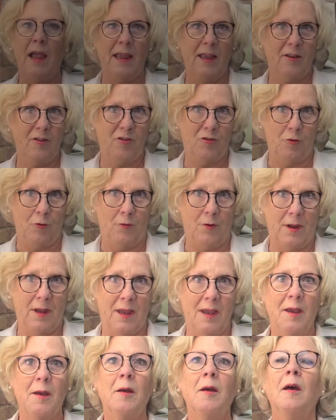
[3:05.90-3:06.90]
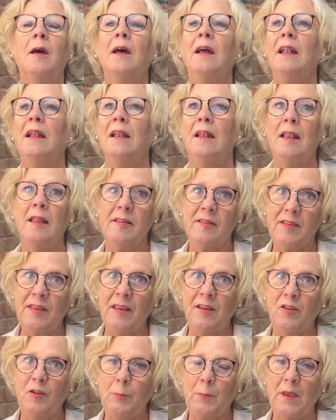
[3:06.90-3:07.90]
enjoy
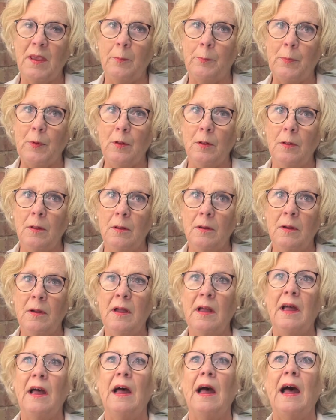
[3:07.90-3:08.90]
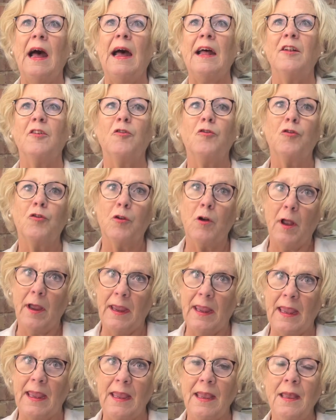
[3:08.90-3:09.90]
listening to people and
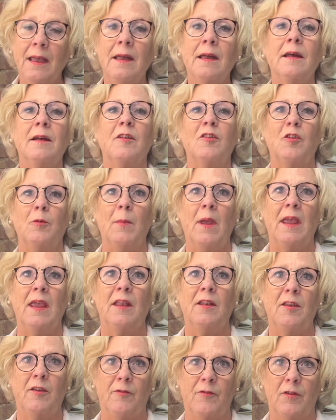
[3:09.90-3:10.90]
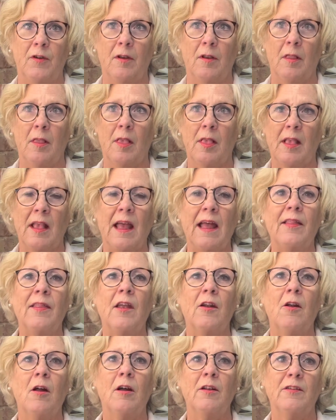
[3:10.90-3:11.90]
trying to make a difference, and
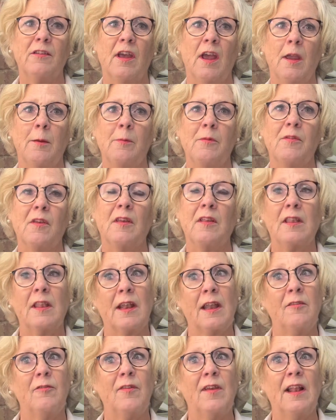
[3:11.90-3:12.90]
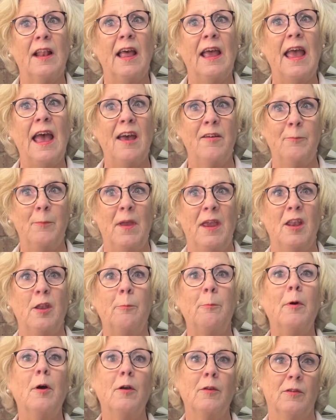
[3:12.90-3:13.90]
there are times that I feel I have made a
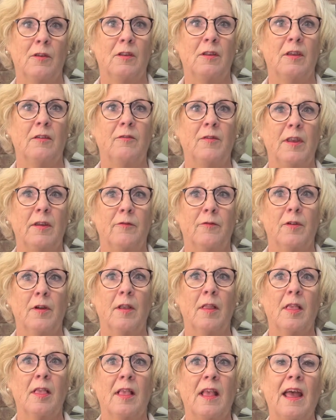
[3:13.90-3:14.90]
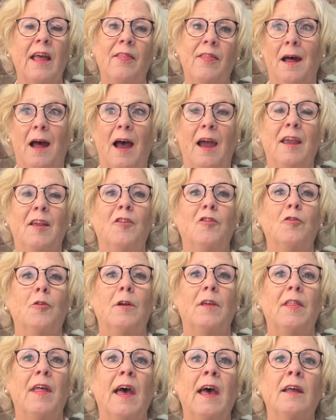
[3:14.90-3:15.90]
positive difference and I
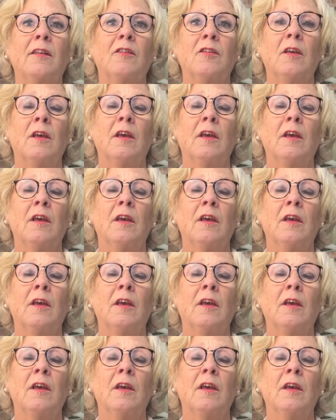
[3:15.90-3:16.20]
enjoy that.